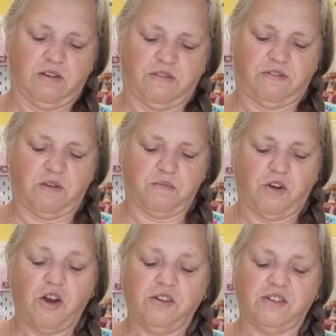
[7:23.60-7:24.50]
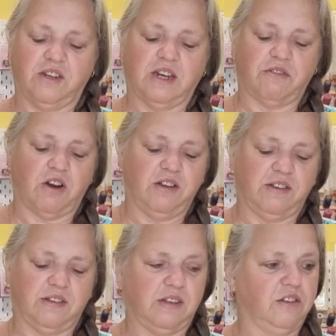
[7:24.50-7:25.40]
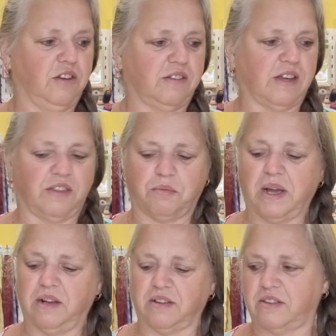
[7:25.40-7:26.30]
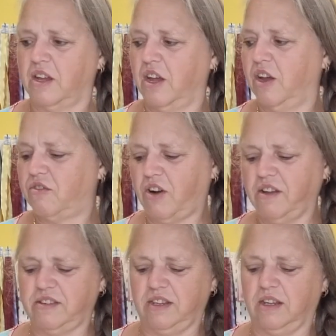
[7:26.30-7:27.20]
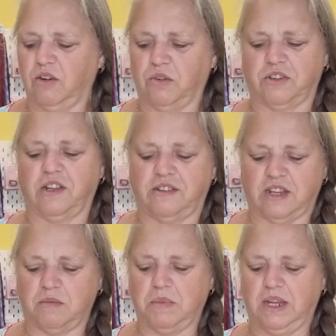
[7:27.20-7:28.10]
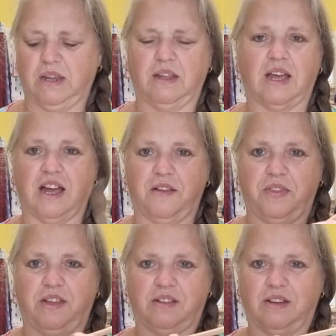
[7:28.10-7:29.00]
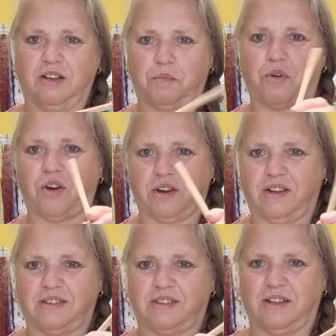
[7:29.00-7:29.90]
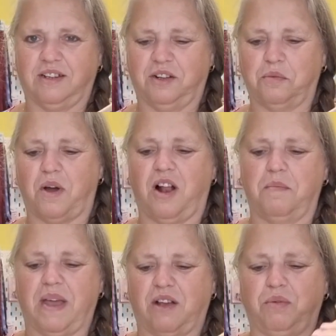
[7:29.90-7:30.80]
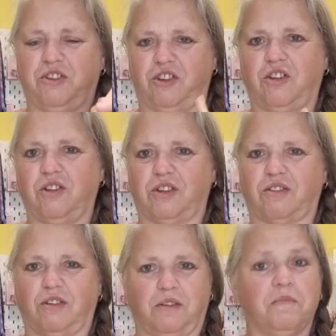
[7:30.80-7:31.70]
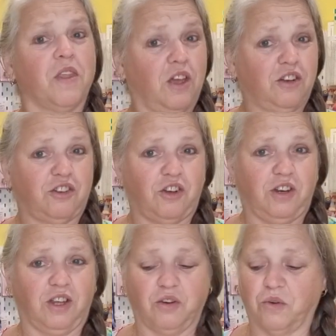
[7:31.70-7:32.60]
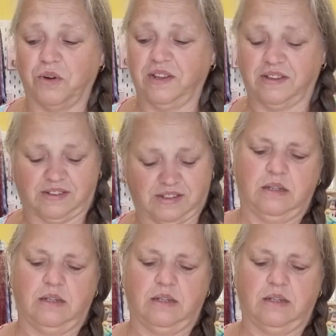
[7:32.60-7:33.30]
from Rosie. Now, Rosie's in New South Wales. Rosie also sent me these little products a little while back, which are used for turning corners.